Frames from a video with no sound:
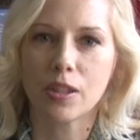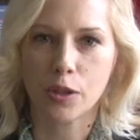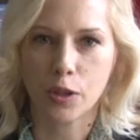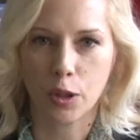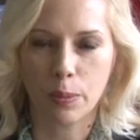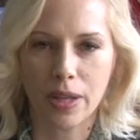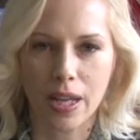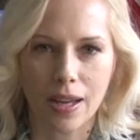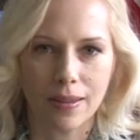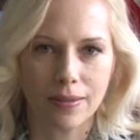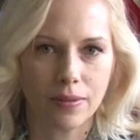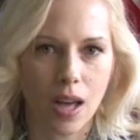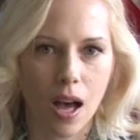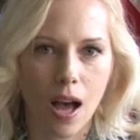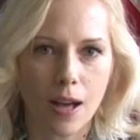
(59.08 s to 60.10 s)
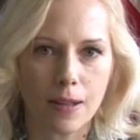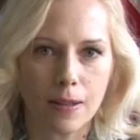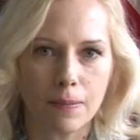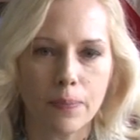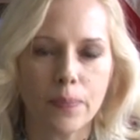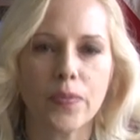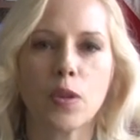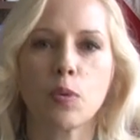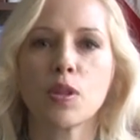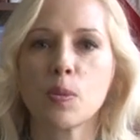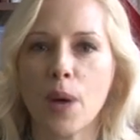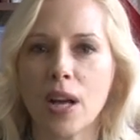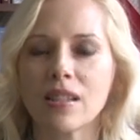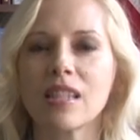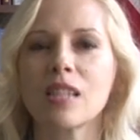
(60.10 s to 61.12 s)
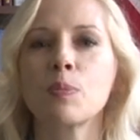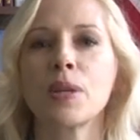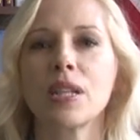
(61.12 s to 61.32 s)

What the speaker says: in Serbia. The response has